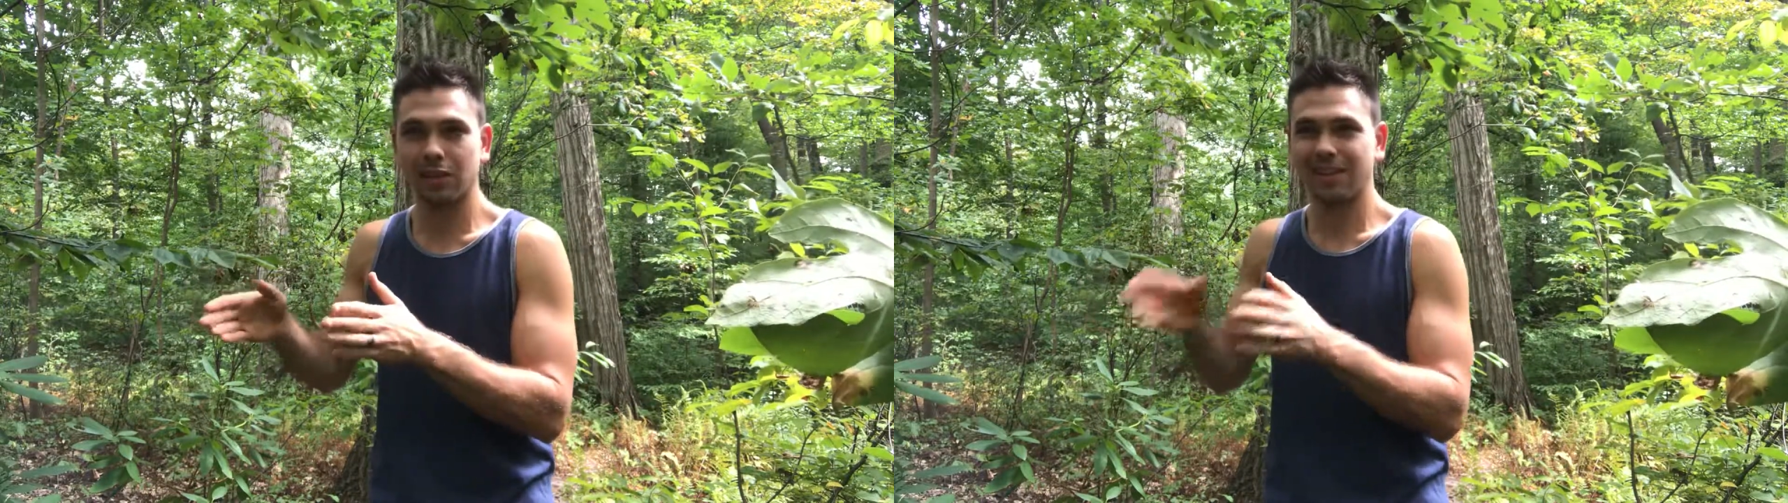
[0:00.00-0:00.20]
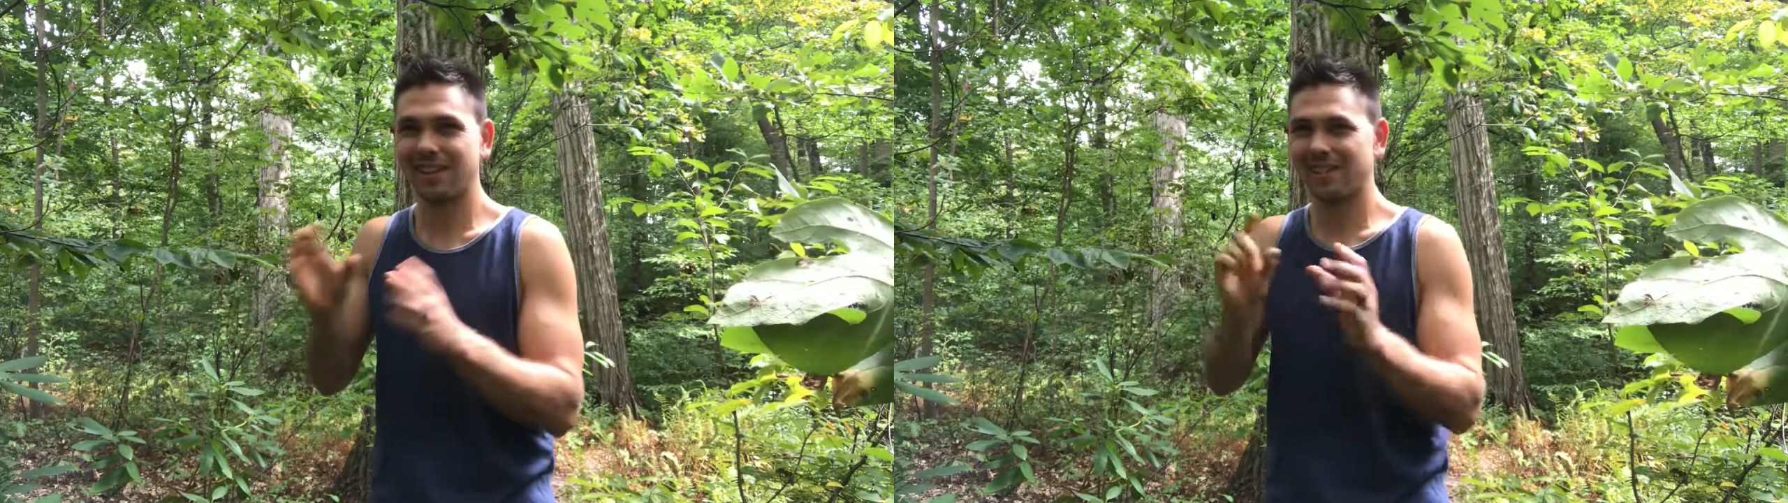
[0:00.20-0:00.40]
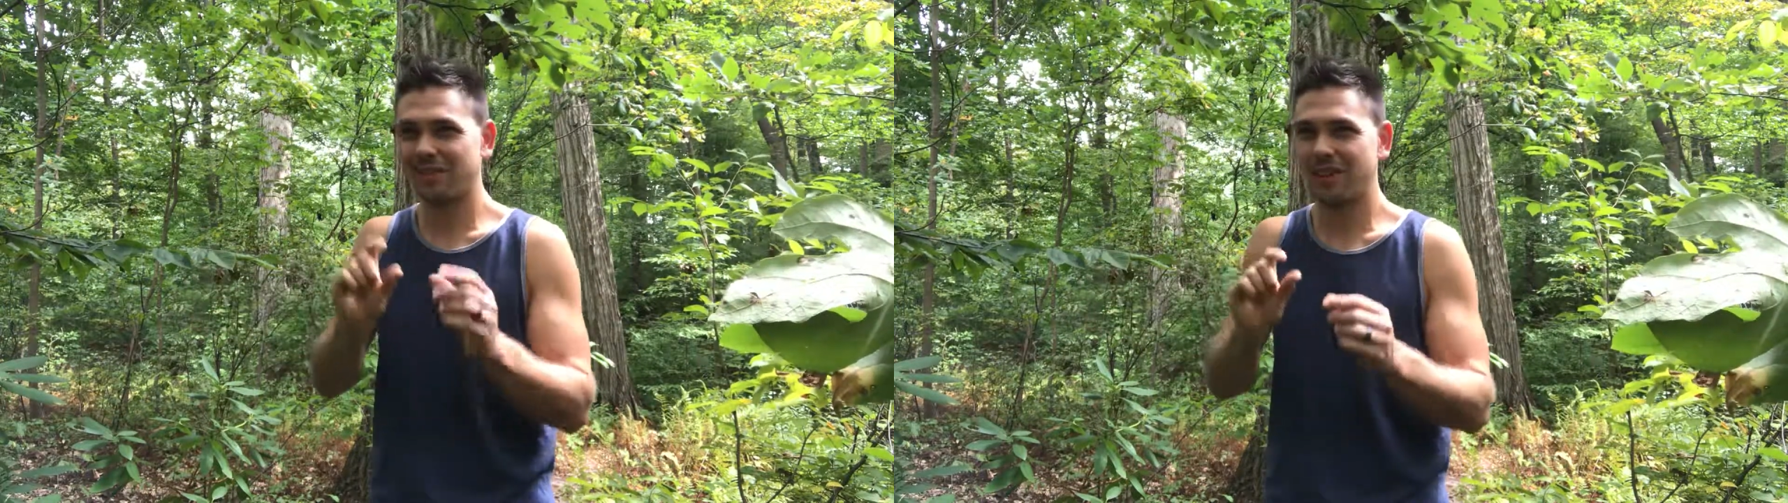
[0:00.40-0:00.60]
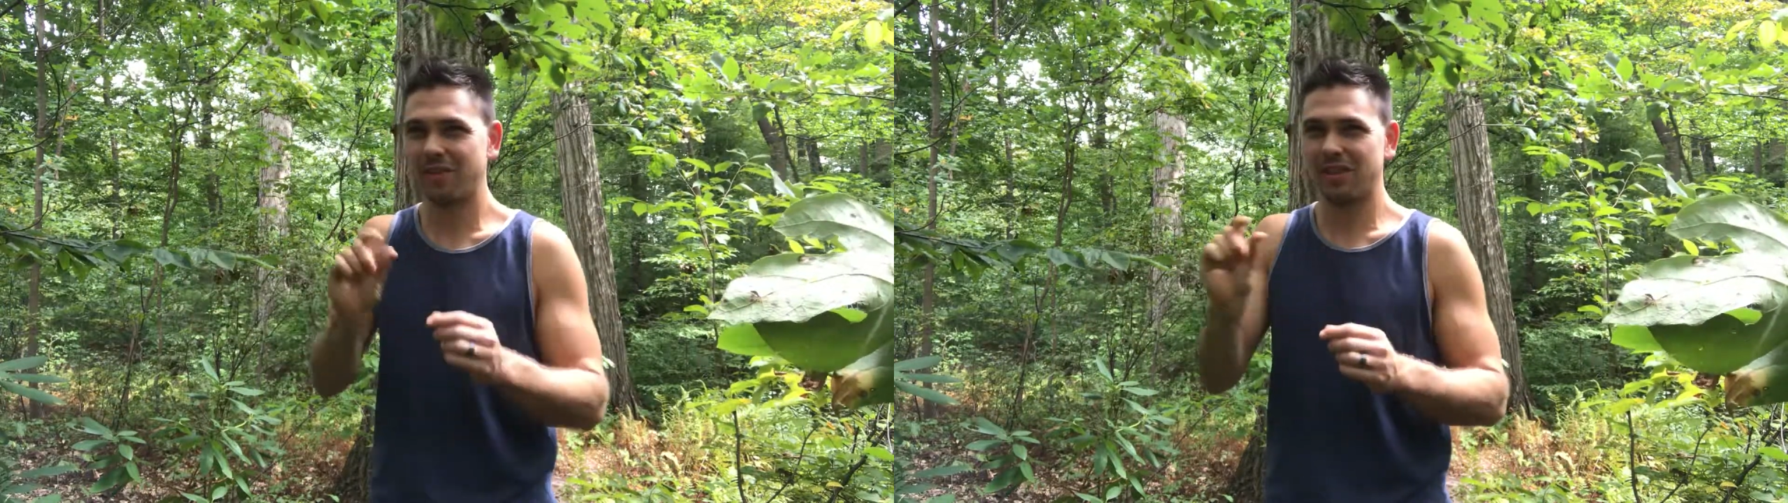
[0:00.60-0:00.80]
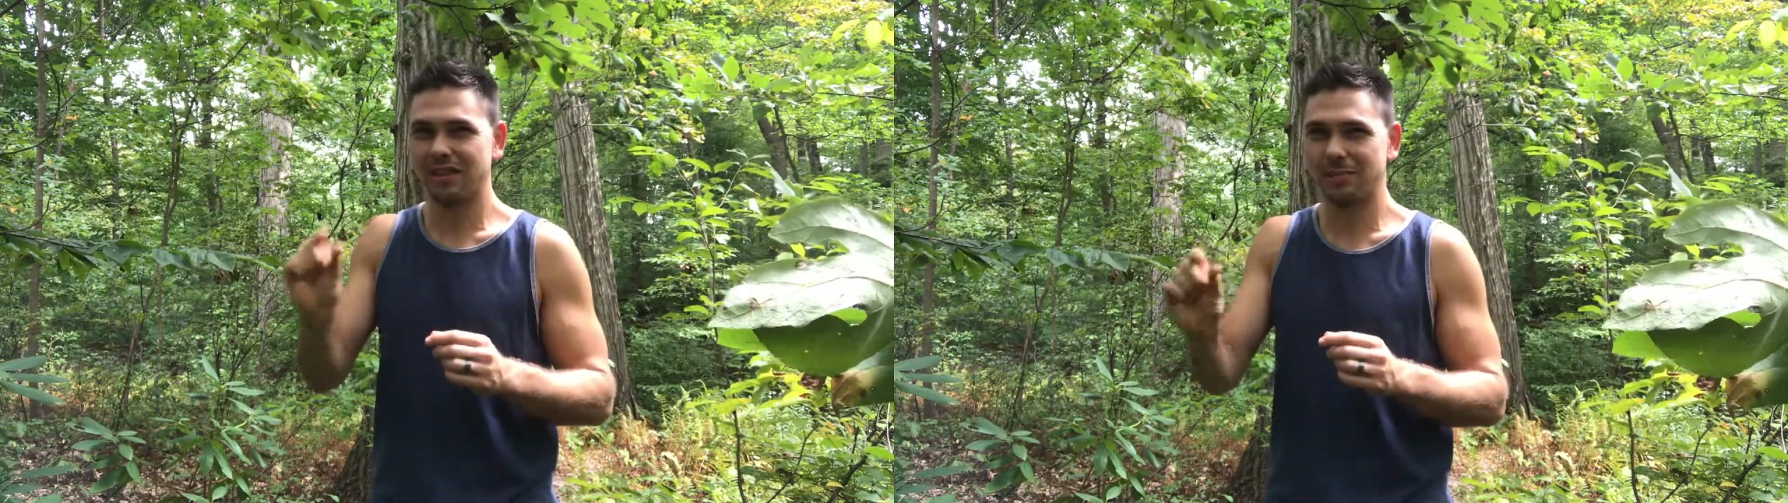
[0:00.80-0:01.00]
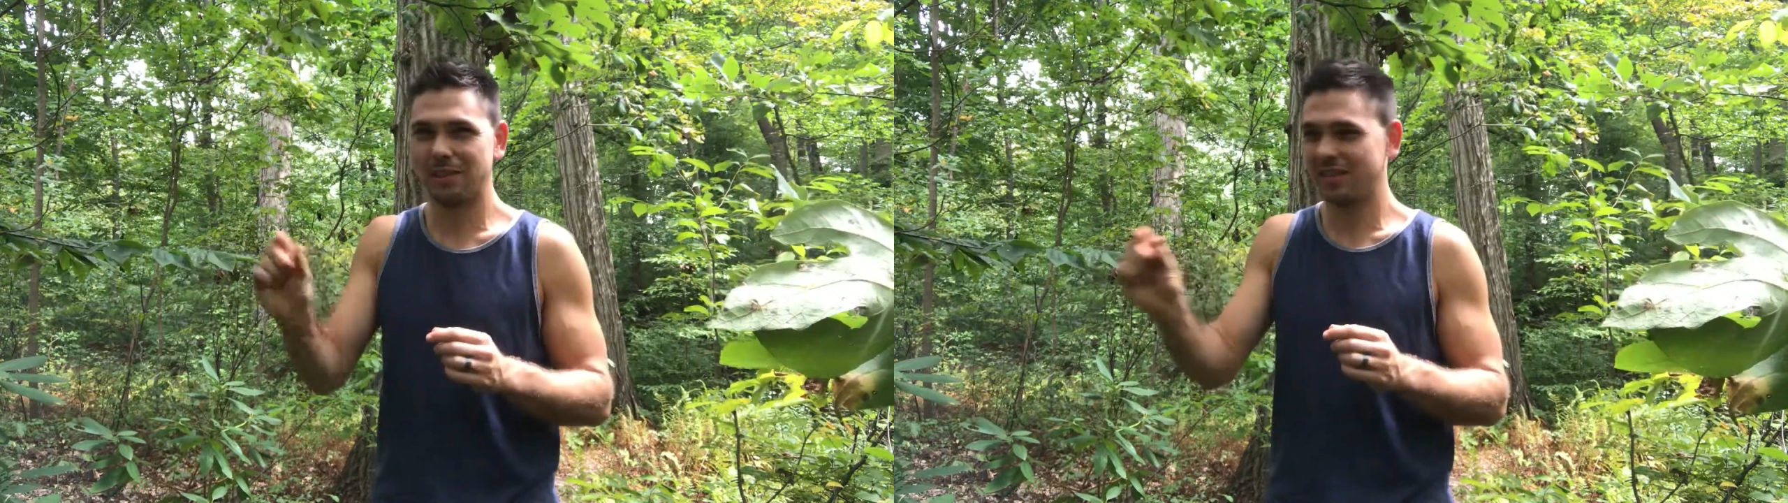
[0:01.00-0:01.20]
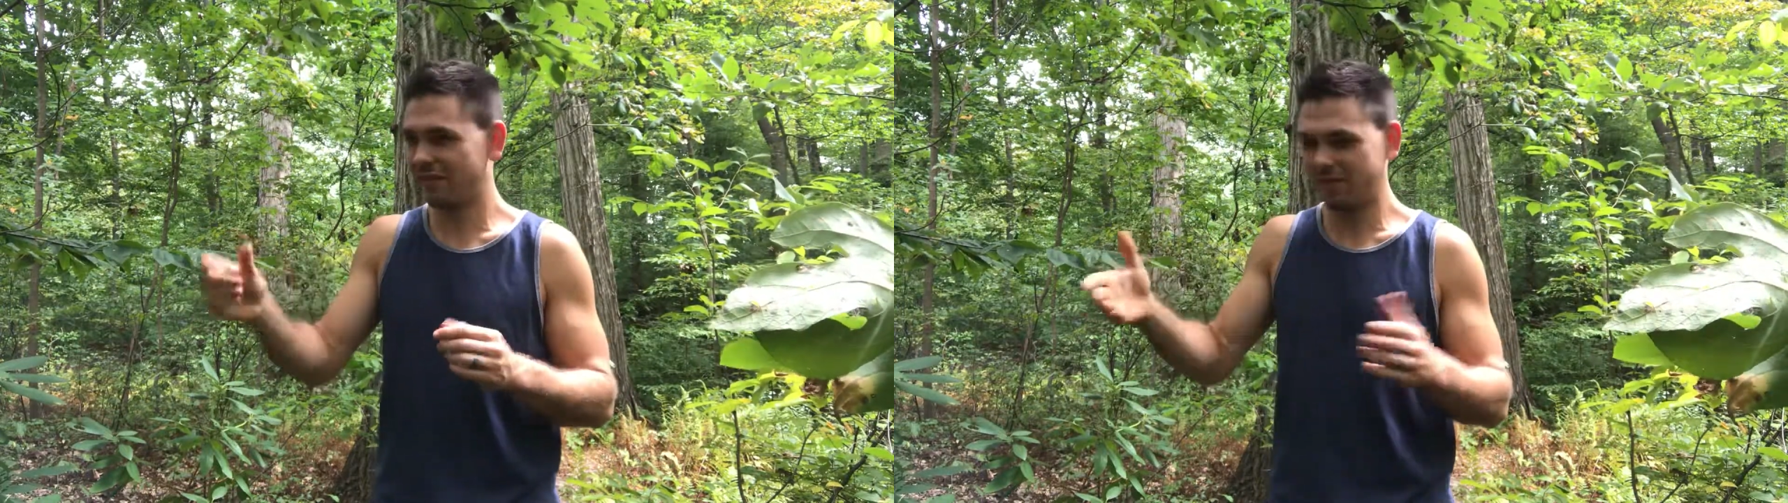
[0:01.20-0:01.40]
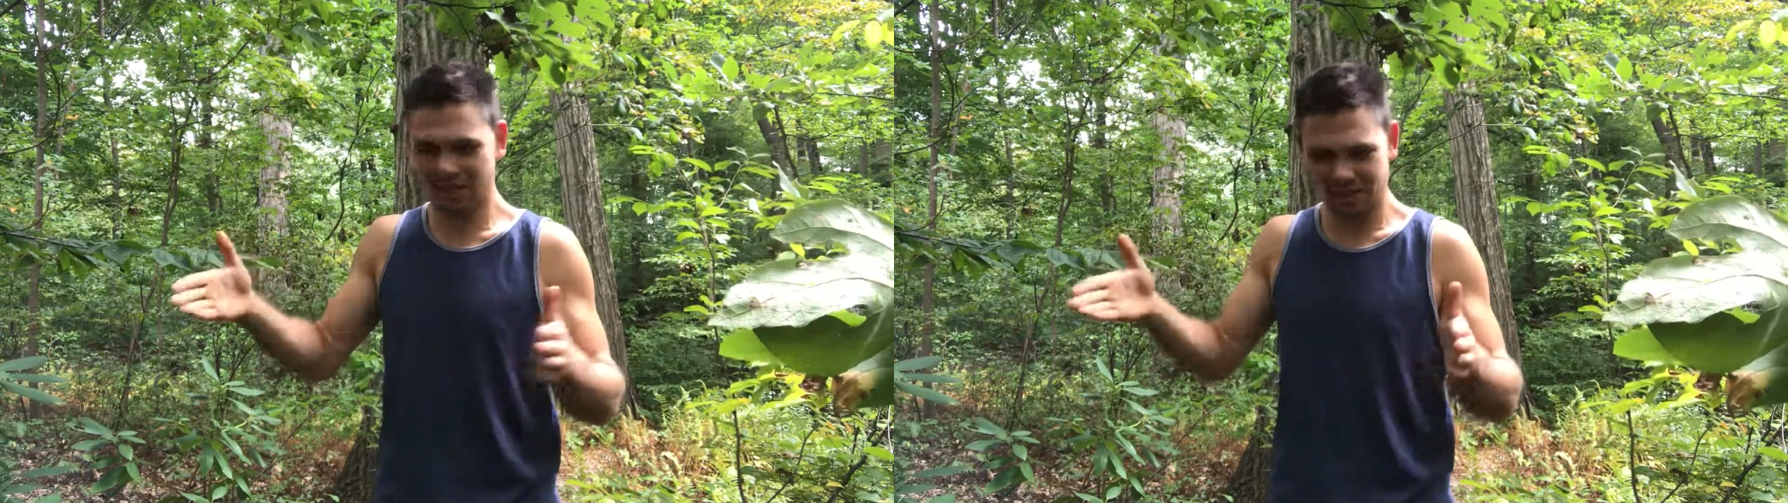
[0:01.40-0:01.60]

Like, that's very specific